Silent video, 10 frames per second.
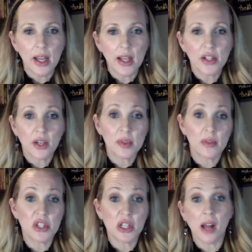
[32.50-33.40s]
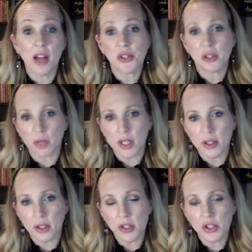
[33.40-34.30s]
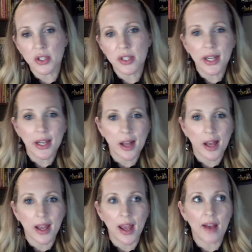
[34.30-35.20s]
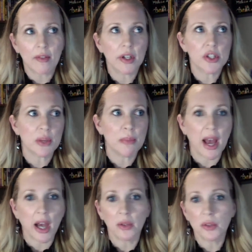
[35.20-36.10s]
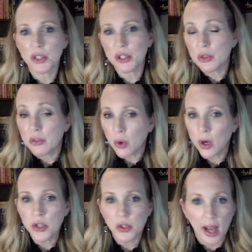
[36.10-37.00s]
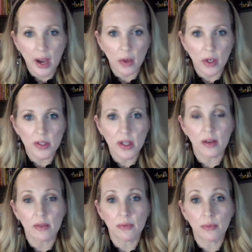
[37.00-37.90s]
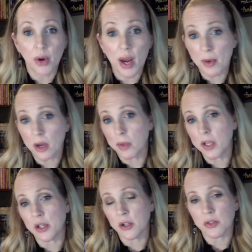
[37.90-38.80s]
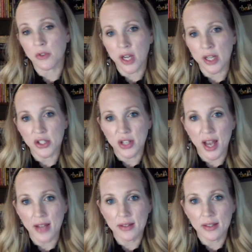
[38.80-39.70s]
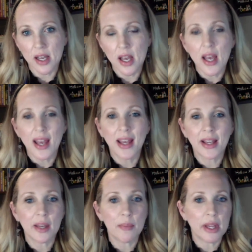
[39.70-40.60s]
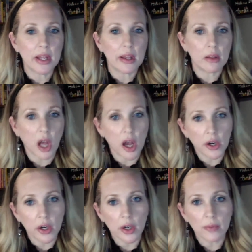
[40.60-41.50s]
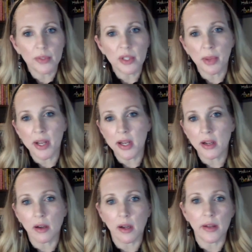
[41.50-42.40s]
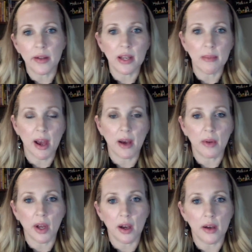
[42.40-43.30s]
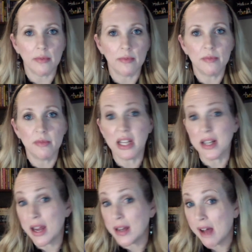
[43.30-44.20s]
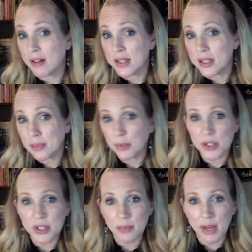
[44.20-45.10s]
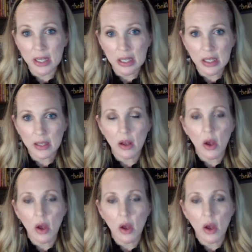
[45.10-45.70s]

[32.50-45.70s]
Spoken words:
in terms of genealogical research, Nick and I average about 200 to 400 hours of primary research for each guest. It can be longer depending on the amount of DNA analysis a person may need